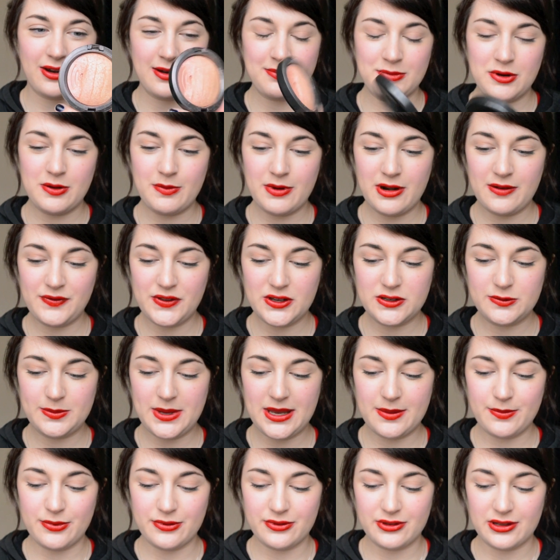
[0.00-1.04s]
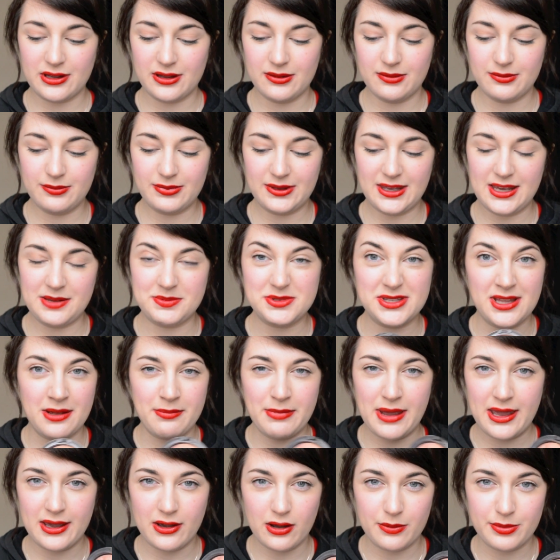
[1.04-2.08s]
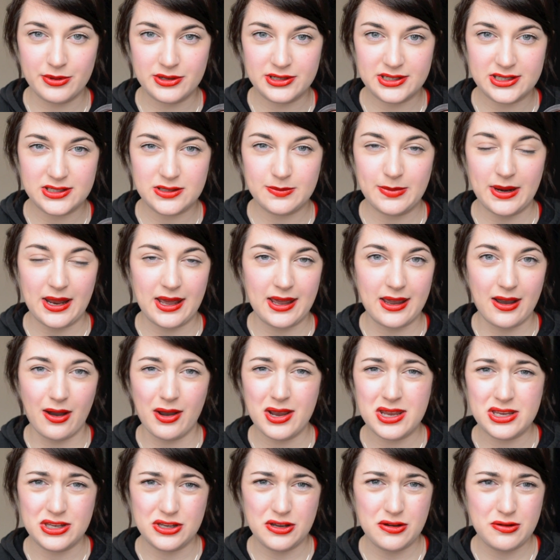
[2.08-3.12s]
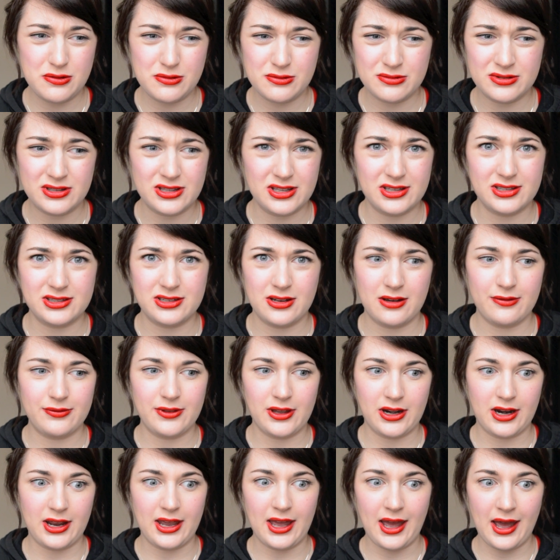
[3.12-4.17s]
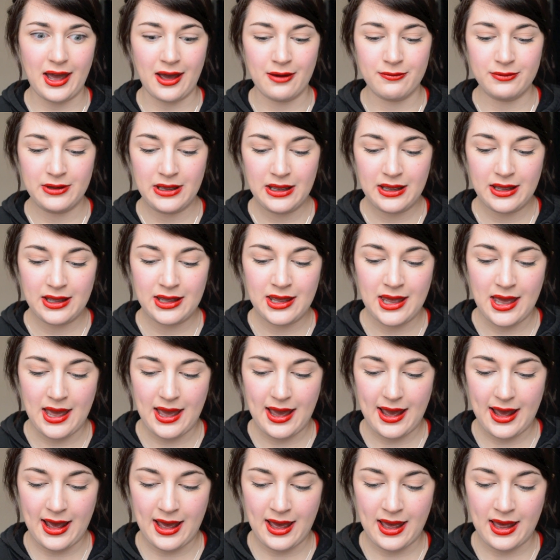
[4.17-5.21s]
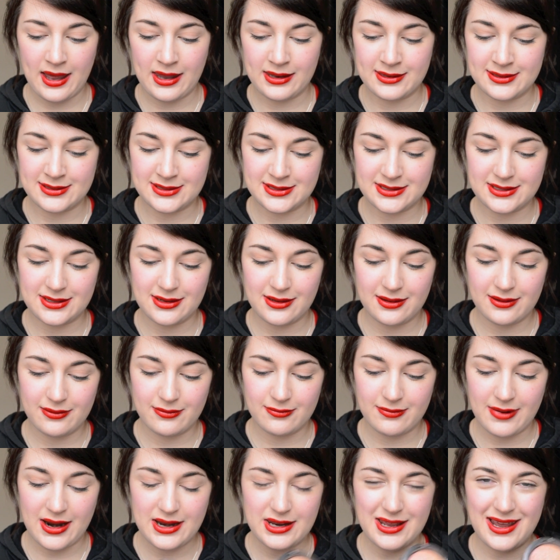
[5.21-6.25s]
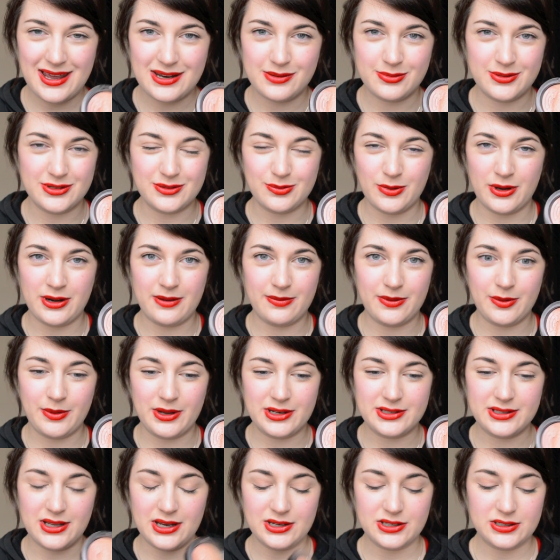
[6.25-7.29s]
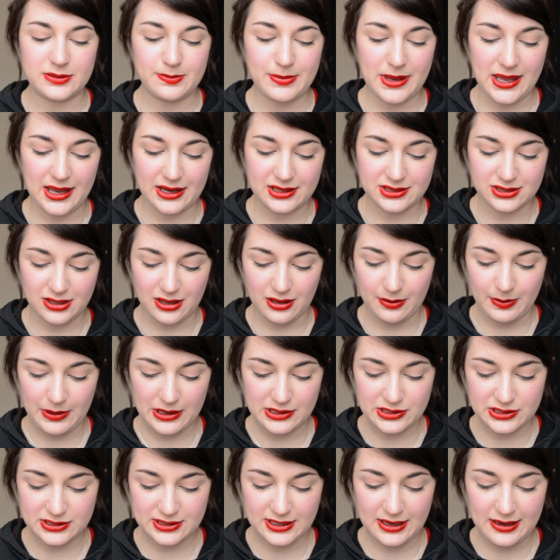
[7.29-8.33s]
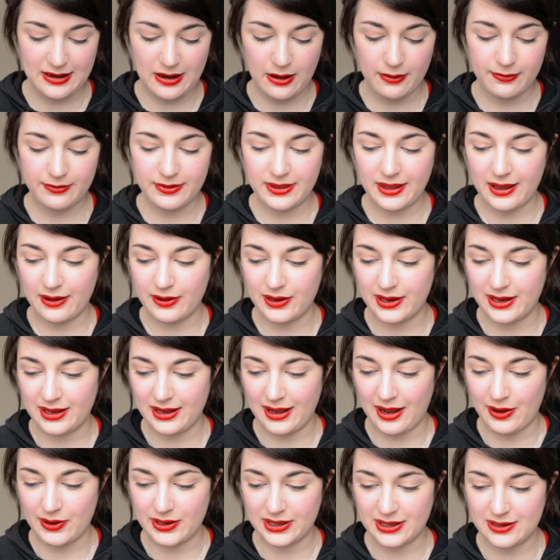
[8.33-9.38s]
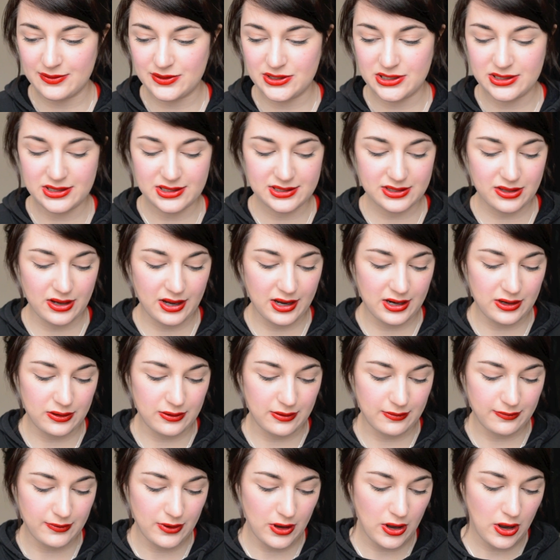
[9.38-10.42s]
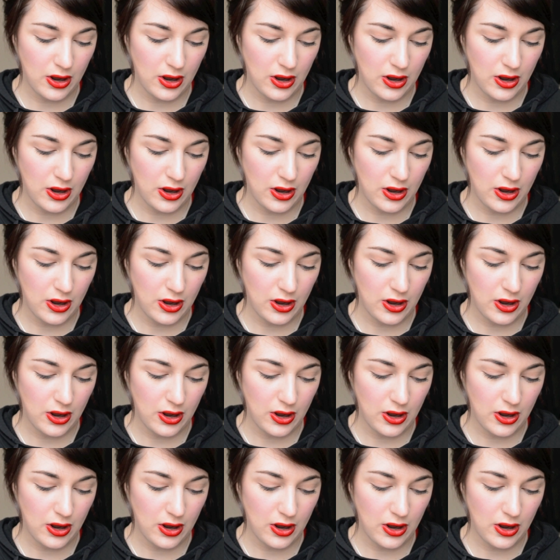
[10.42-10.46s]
I'm not one of those people that keeps their makeup on display. I use the stuff that I have, and Redhead was one of the ones that I just picked up. I just love that, how it gives you this kind of